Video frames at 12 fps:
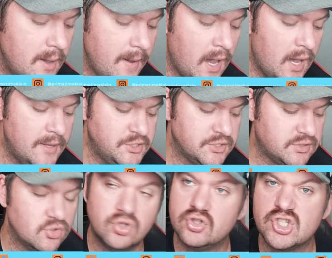uh, just
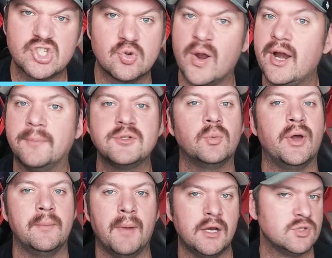straight up to
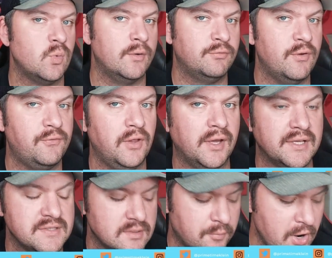win, minus one fifty
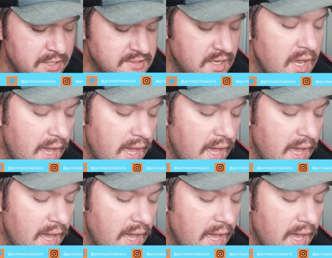against the Preds.